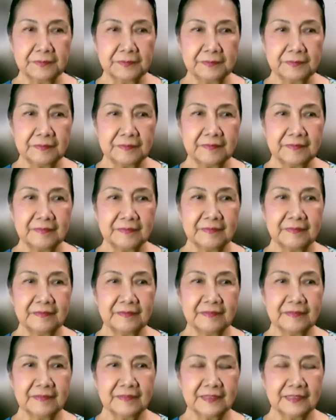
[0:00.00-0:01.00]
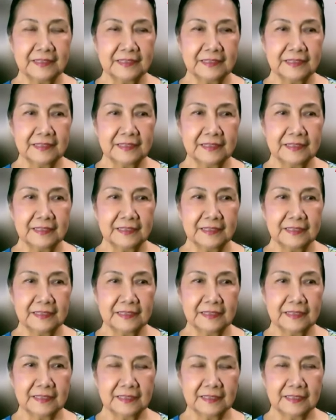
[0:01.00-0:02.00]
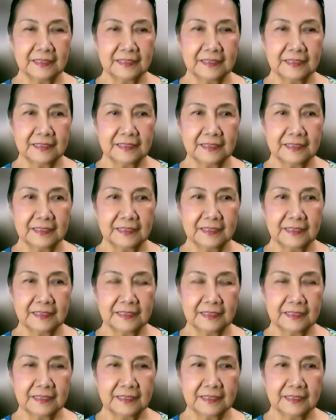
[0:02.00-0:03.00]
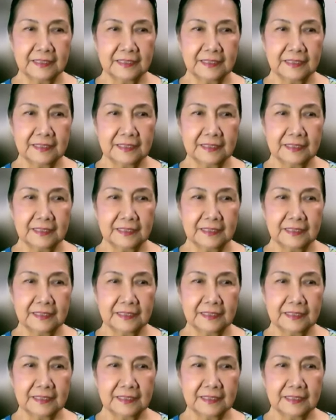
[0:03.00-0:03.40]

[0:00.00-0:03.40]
This person isn't speaking.